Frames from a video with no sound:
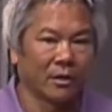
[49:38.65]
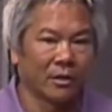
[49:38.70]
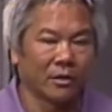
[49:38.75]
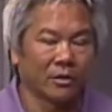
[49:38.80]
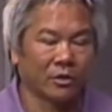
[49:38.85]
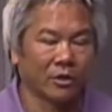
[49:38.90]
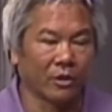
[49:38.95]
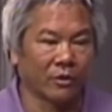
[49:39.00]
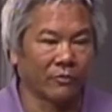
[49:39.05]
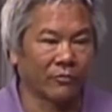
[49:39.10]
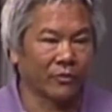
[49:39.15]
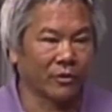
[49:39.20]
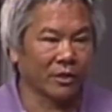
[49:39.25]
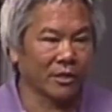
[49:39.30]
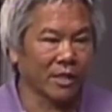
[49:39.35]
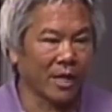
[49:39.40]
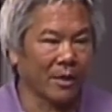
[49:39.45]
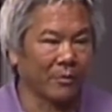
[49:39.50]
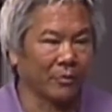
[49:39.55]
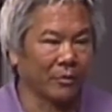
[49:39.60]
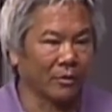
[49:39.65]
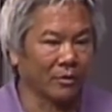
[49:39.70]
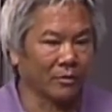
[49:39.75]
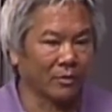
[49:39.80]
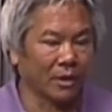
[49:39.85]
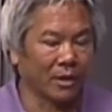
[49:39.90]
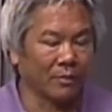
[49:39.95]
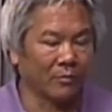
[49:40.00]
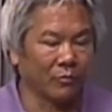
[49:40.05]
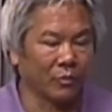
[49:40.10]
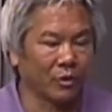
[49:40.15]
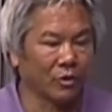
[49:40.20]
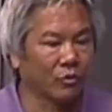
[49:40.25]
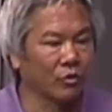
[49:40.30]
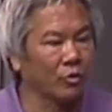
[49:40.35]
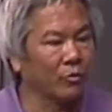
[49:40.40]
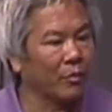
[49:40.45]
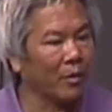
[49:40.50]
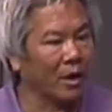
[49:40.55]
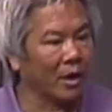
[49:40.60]
So, for example, um, when
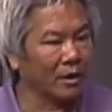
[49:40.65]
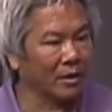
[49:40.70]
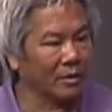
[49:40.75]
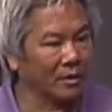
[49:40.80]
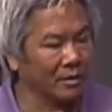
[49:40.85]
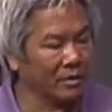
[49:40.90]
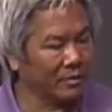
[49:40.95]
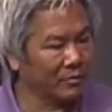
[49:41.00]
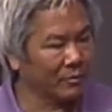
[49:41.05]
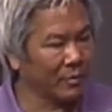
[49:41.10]
Groupon,